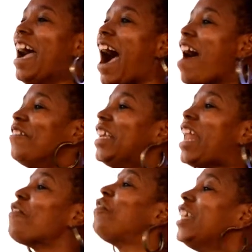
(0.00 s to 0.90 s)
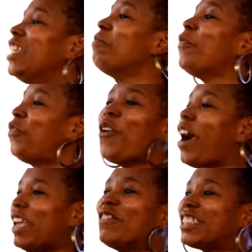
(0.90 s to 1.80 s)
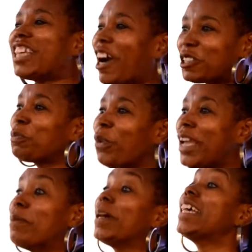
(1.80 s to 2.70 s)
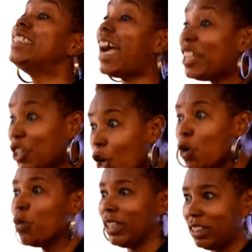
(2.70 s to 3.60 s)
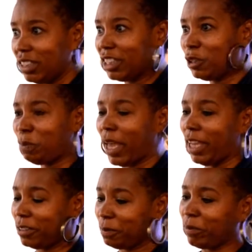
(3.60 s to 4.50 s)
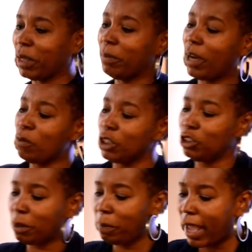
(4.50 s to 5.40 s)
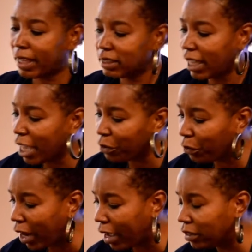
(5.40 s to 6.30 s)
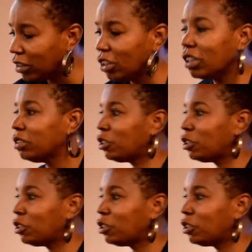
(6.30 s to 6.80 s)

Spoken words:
I mean, I feel it before I even start spraying because I know what to expect. But I want you to pass that around. You can